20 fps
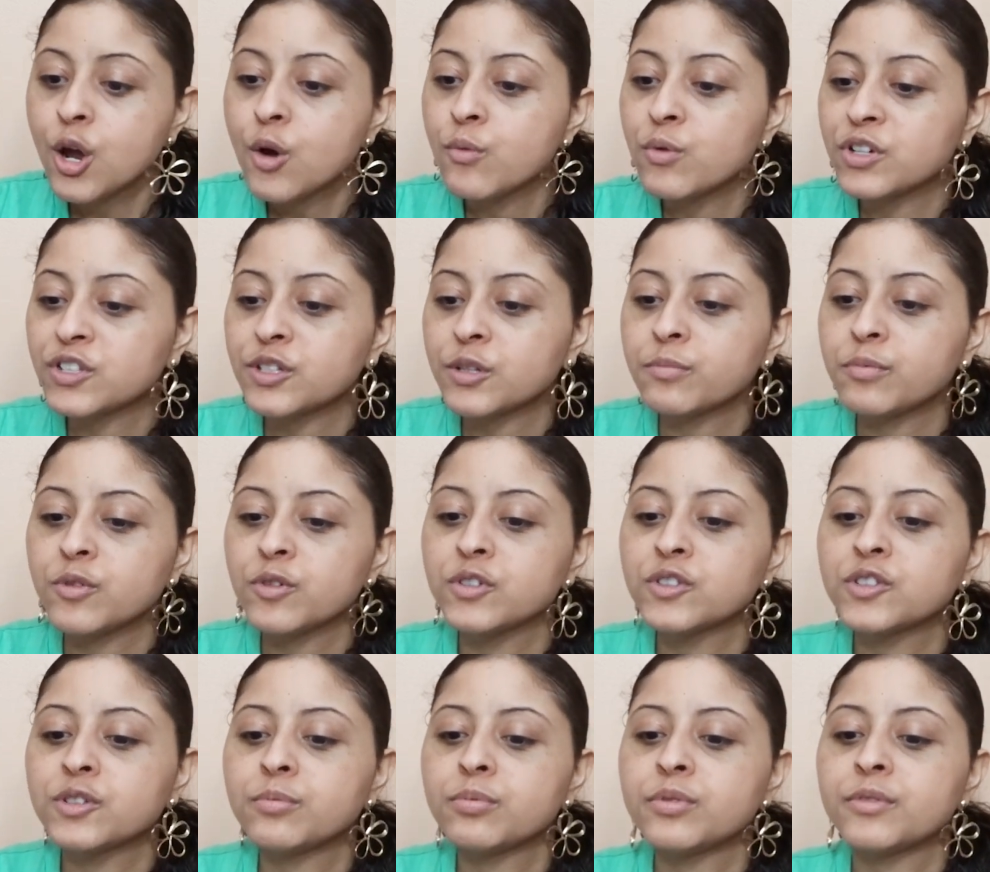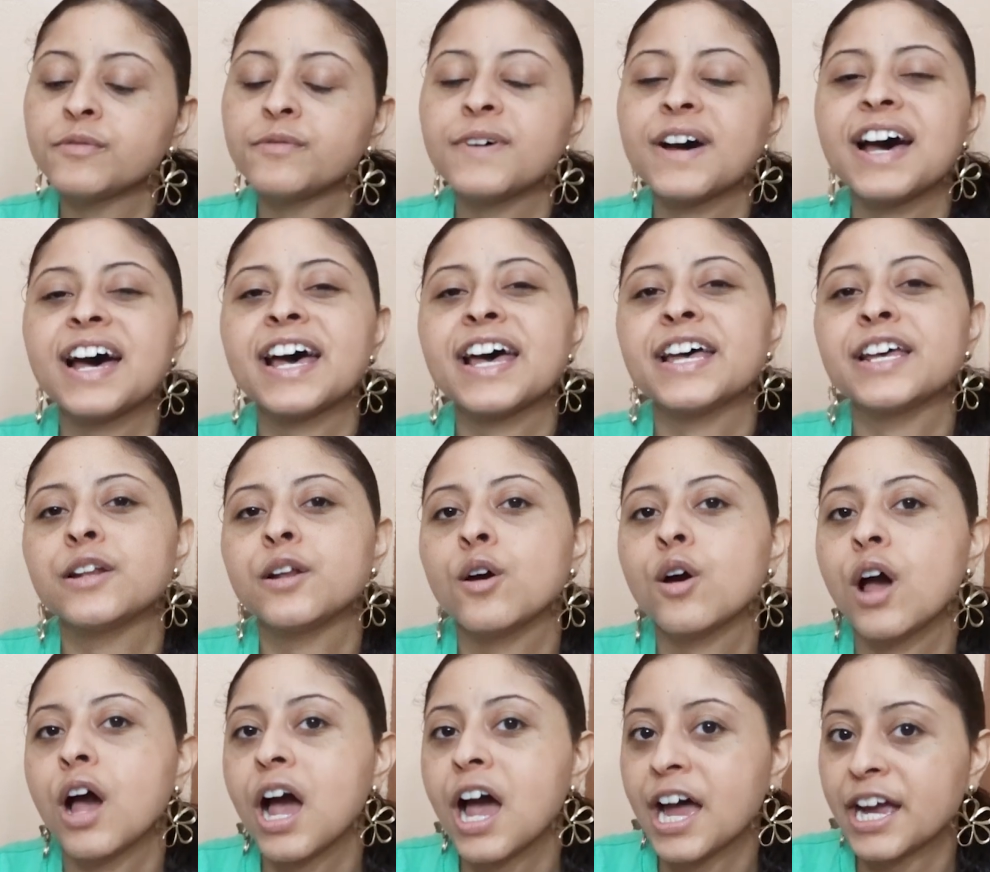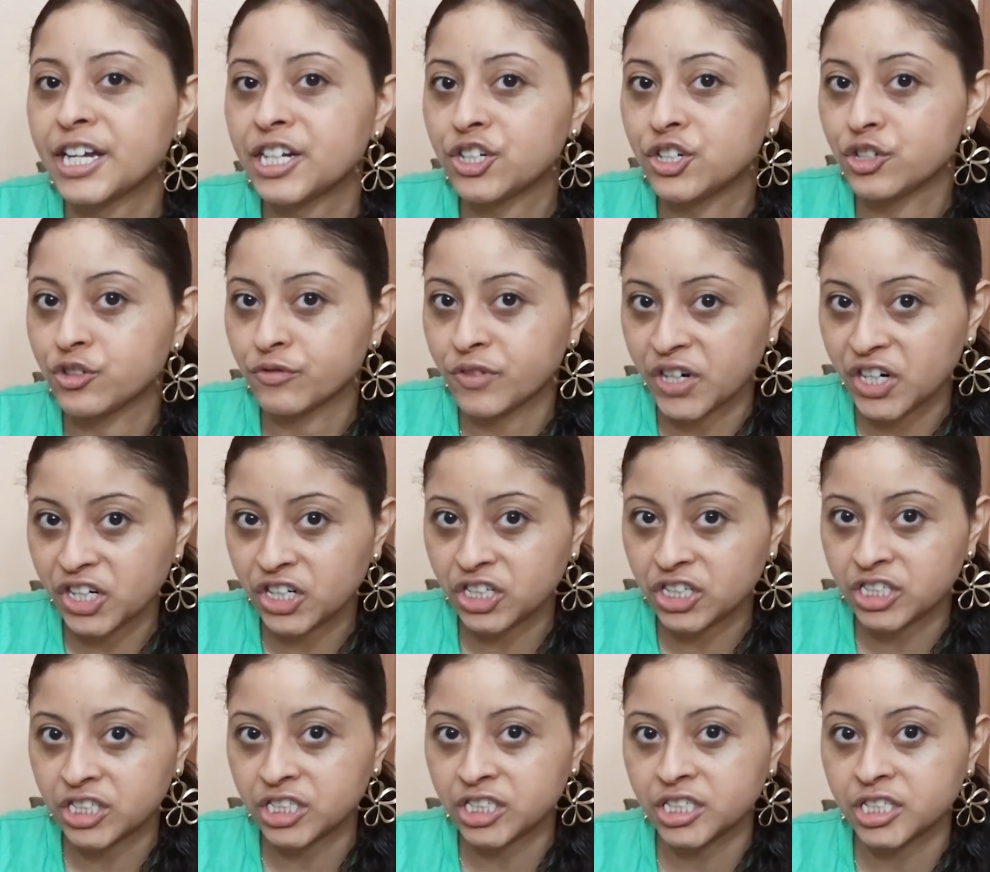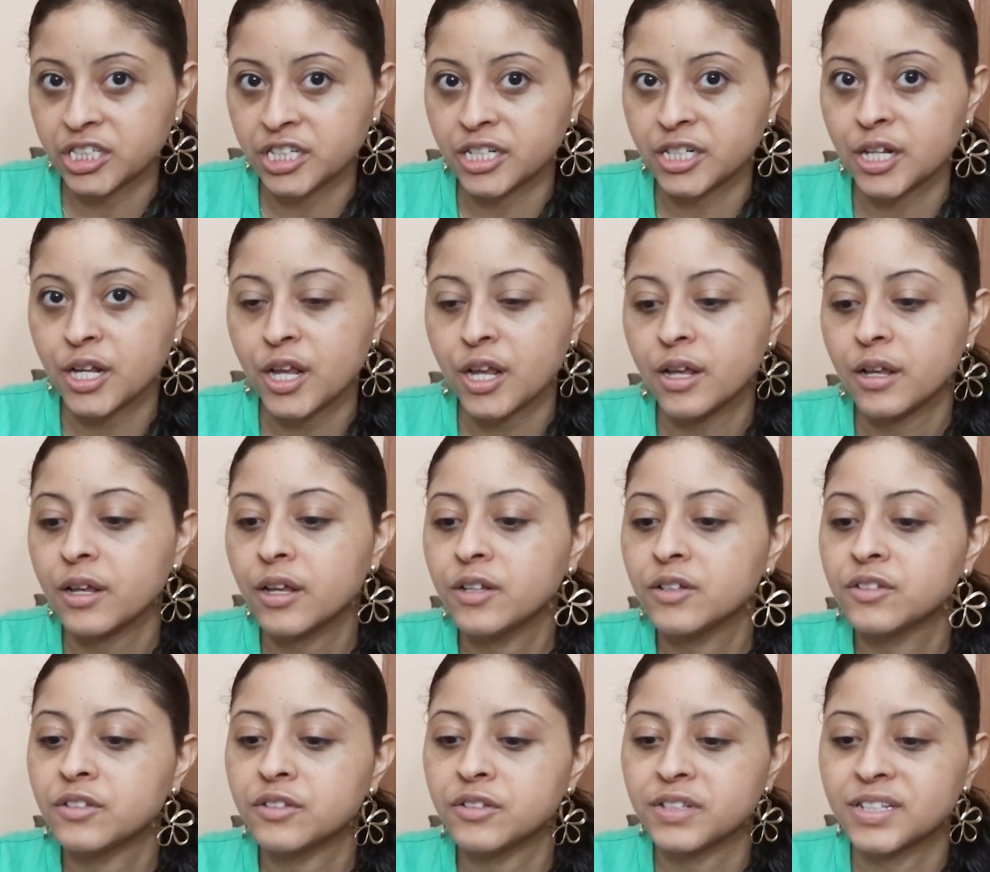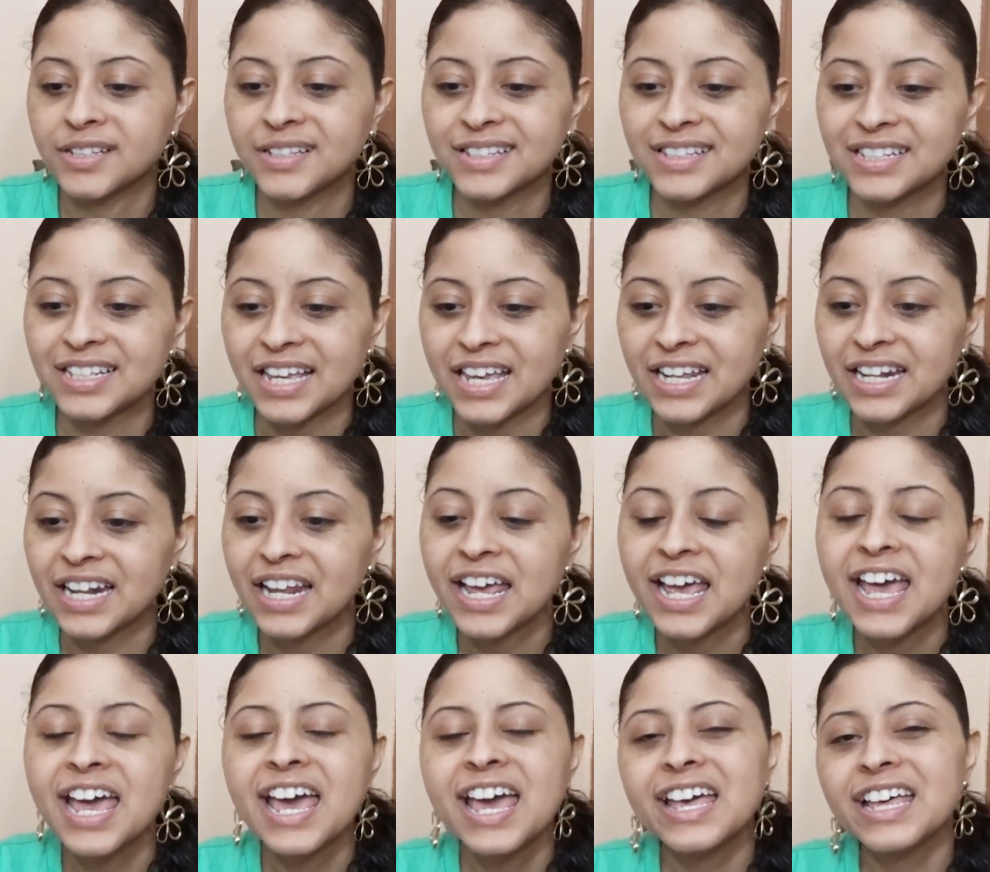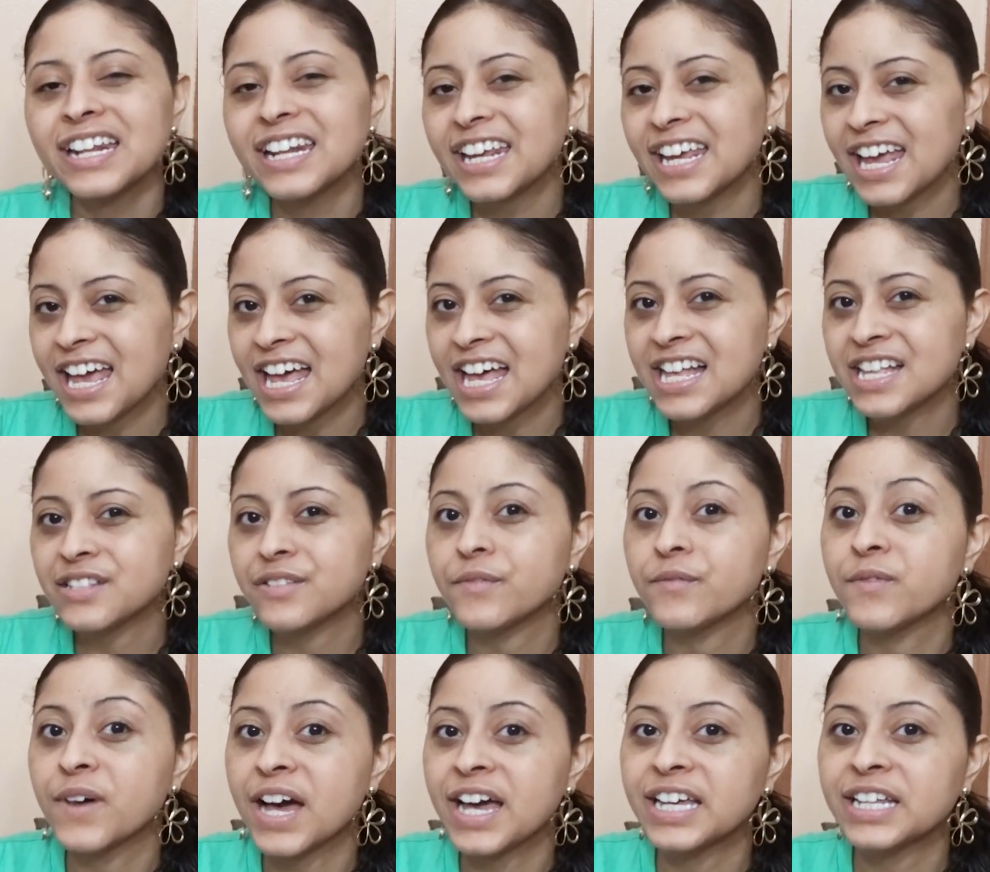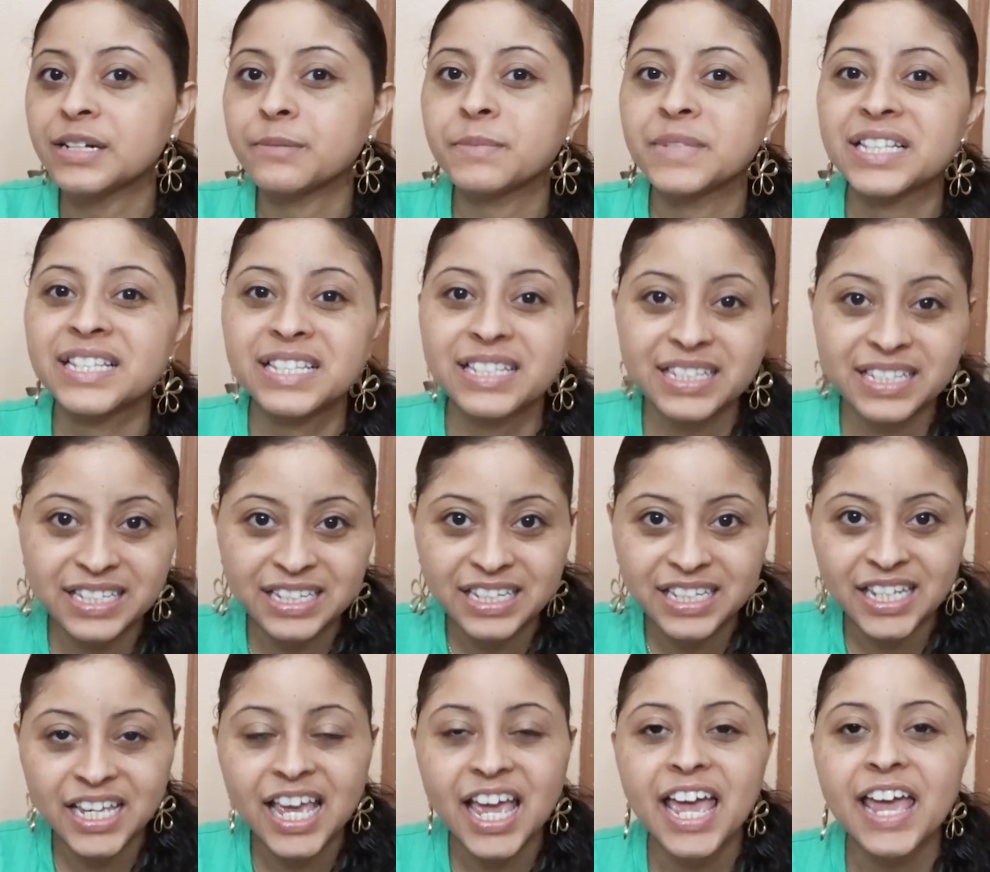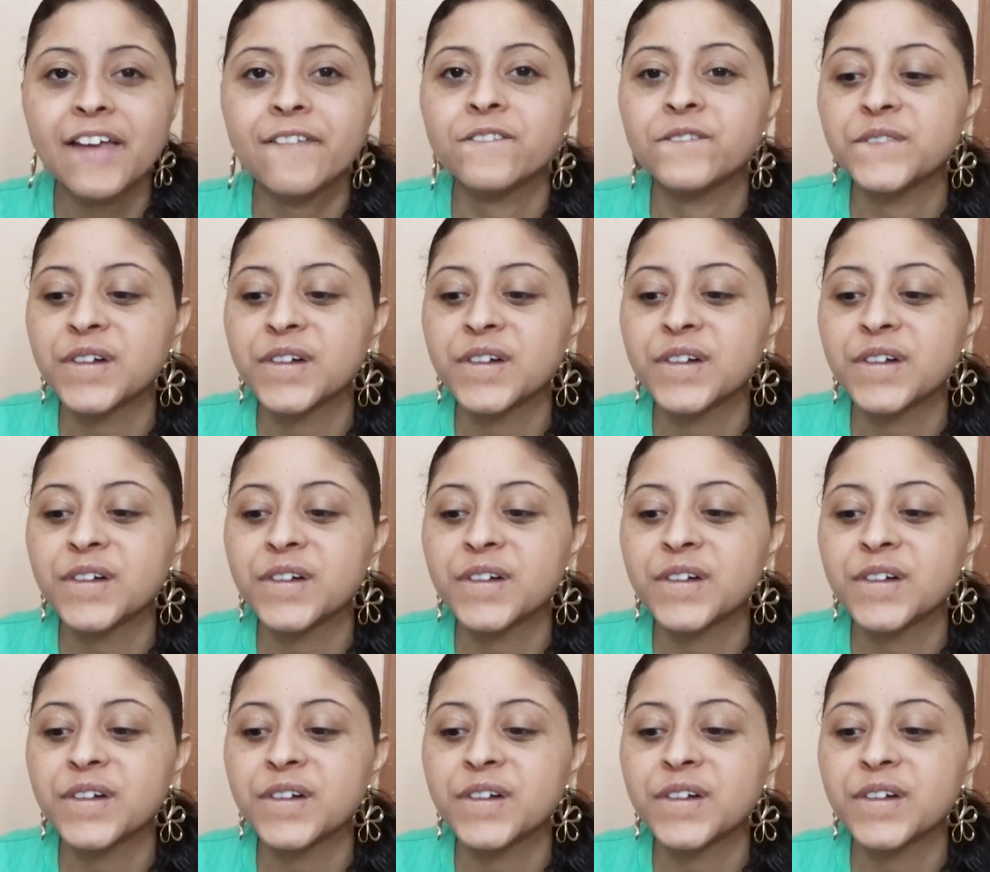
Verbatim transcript: which is supposed to provide hydration to the skin, and it has vitamin C and